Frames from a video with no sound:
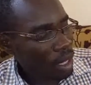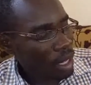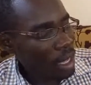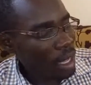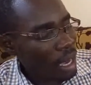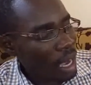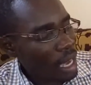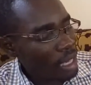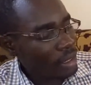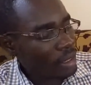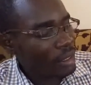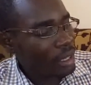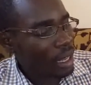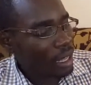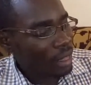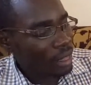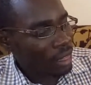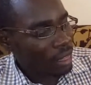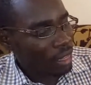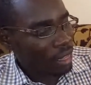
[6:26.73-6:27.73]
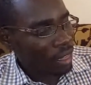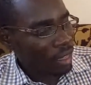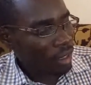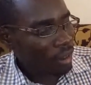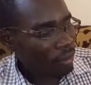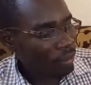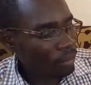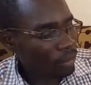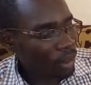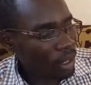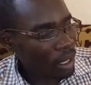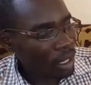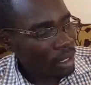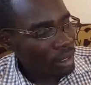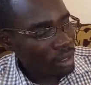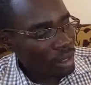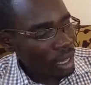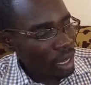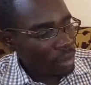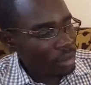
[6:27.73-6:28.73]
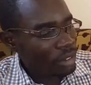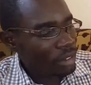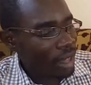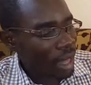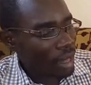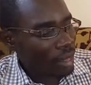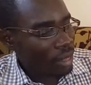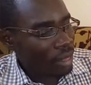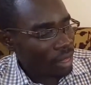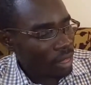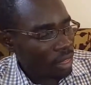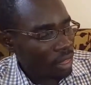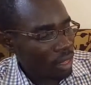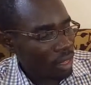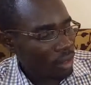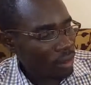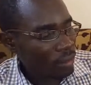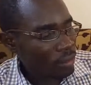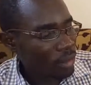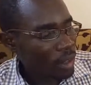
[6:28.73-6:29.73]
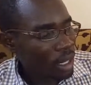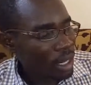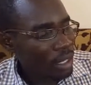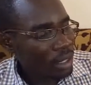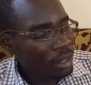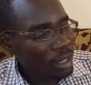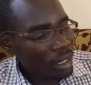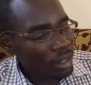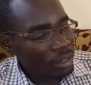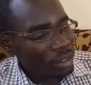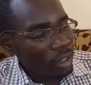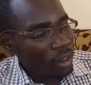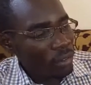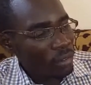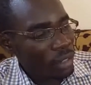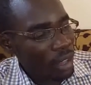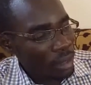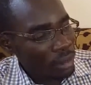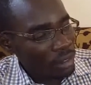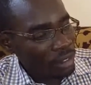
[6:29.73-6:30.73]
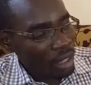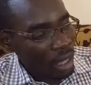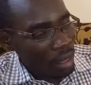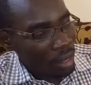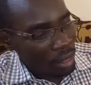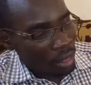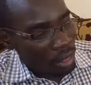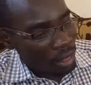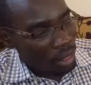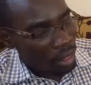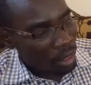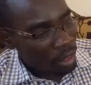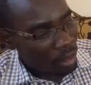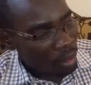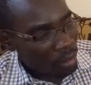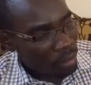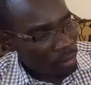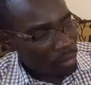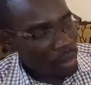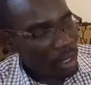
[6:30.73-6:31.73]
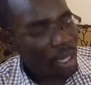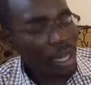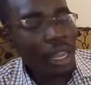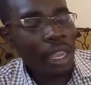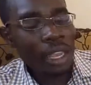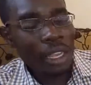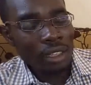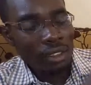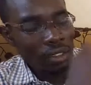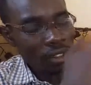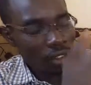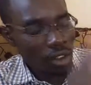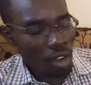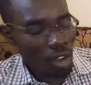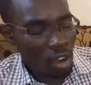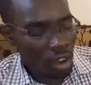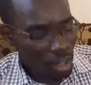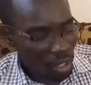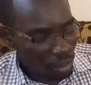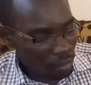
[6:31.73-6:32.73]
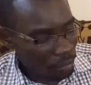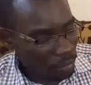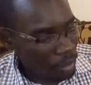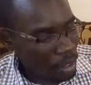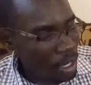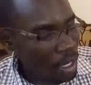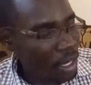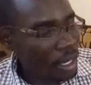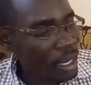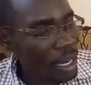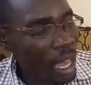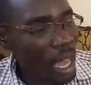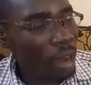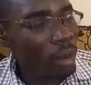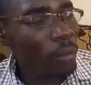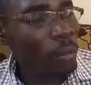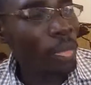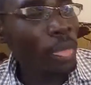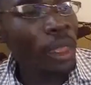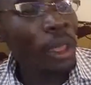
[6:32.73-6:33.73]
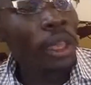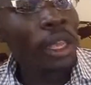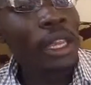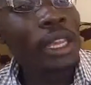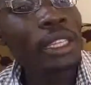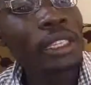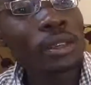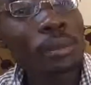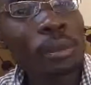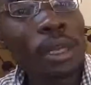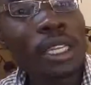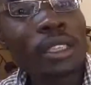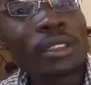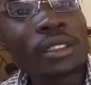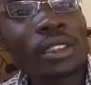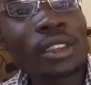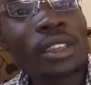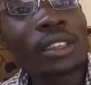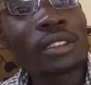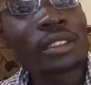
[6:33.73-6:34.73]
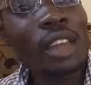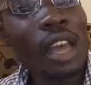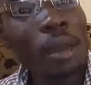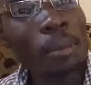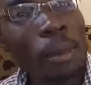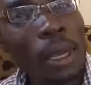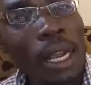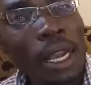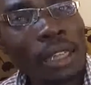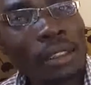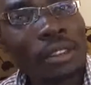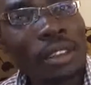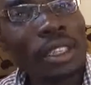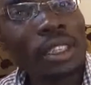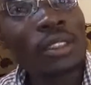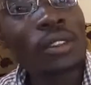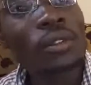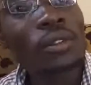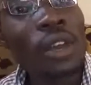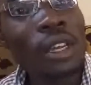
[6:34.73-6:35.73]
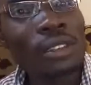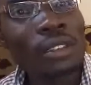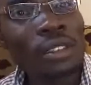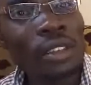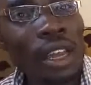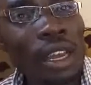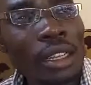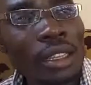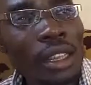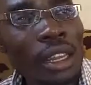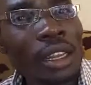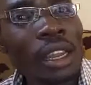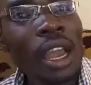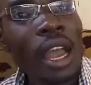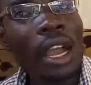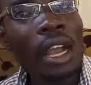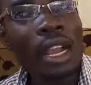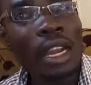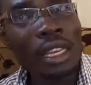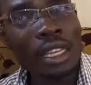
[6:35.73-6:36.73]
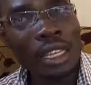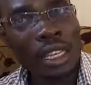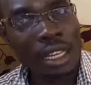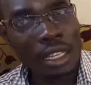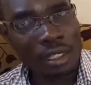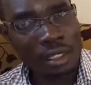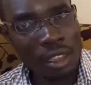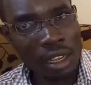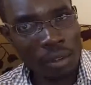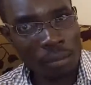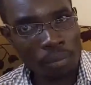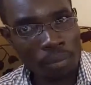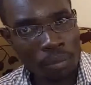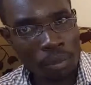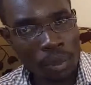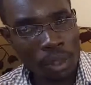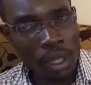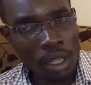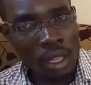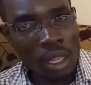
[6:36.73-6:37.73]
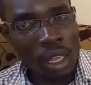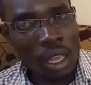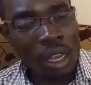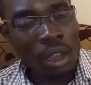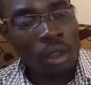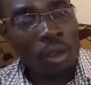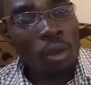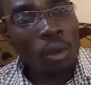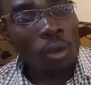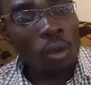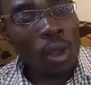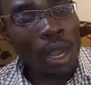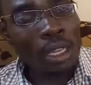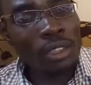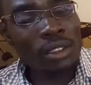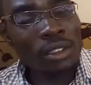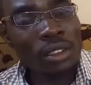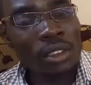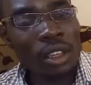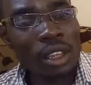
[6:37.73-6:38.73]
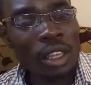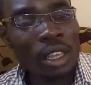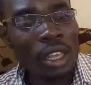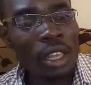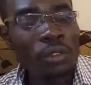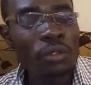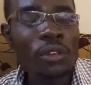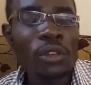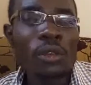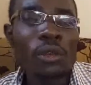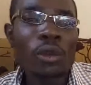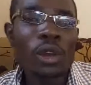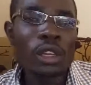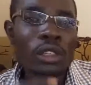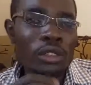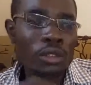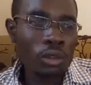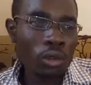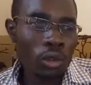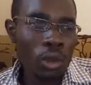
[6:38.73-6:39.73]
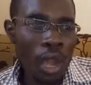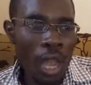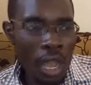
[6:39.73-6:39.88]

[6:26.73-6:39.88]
100, 1,000, tens of thousands, and so on. Now, it means this abacus is faster than a calculator. Once, if you want to